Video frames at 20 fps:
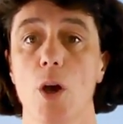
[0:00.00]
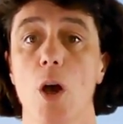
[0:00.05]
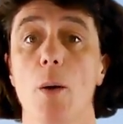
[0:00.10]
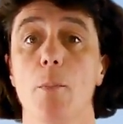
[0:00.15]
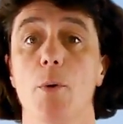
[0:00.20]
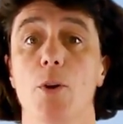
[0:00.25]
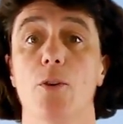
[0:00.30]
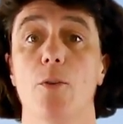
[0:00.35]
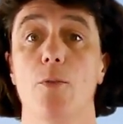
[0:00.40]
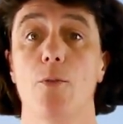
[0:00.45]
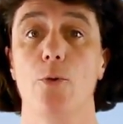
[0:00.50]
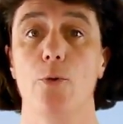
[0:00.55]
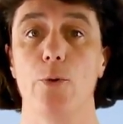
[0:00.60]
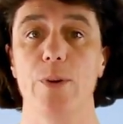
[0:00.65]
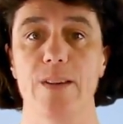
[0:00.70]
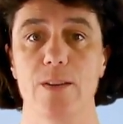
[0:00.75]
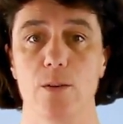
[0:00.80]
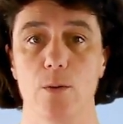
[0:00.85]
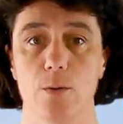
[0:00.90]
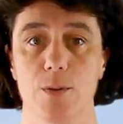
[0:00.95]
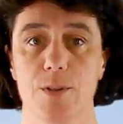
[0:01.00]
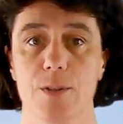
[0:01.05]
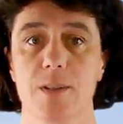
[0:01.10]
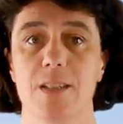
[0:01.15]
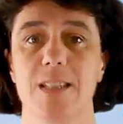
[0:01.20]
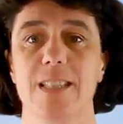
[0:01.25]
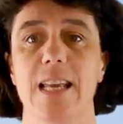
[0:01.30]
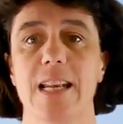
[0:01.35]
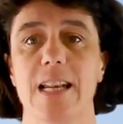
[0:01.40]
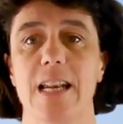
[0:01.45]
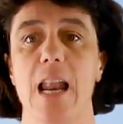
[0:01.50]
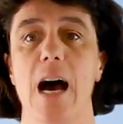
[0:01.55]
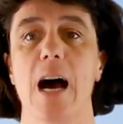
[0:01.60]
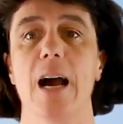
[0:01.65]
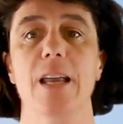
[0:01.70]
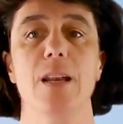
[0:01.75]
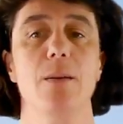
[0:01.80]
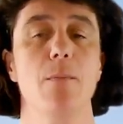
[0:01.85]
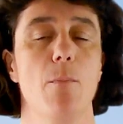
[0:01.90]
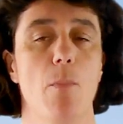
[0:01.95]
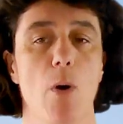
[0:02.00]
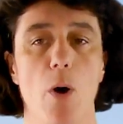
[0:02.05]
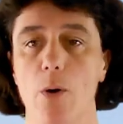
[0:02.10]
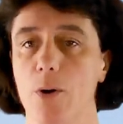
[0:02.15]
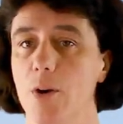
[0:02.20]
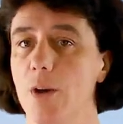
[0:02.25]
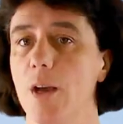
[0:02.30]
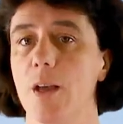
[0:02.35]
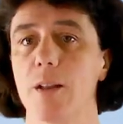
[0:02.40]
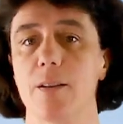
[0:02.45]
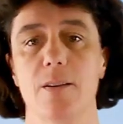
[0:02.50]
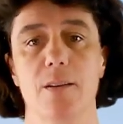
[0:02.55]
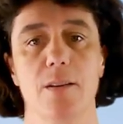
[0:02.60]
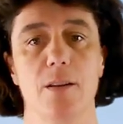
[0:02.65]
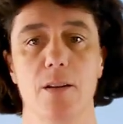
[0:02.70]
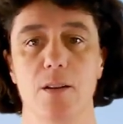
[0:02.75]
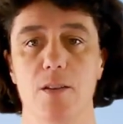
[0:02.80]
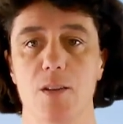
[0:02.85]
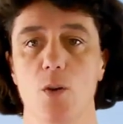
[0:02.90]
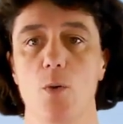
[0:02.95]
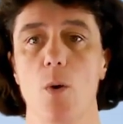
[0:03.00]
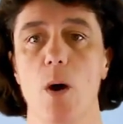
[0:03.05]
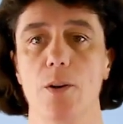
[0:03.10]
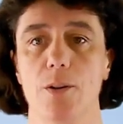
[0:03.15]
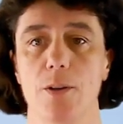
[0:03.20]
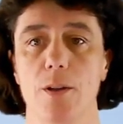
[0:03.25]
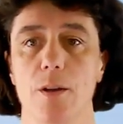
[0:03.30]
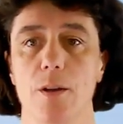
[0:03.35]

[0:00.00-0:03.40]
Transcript: but of results, deadline, market, and so on.